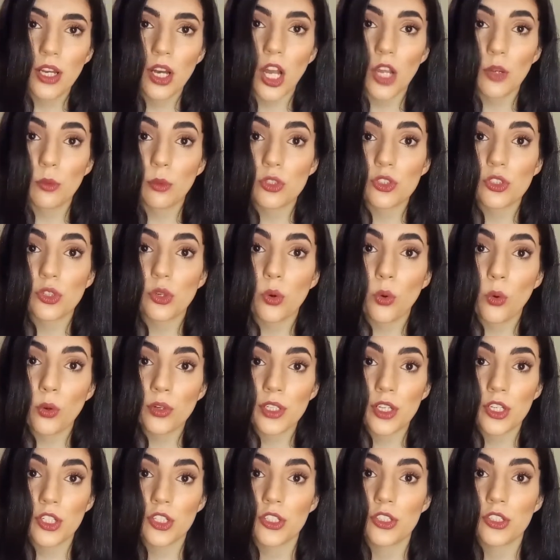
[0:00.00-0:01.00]
I was
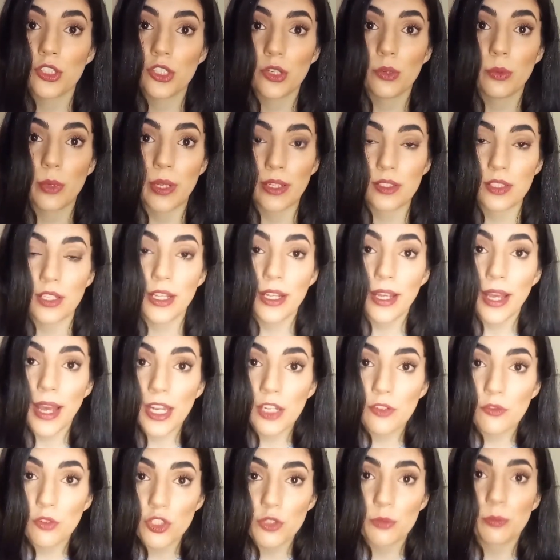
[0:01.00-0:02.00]
ordered to do it, and it
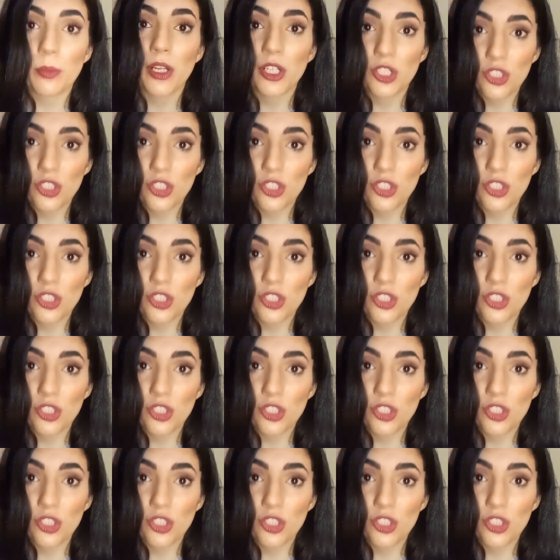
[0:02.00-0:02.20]
was my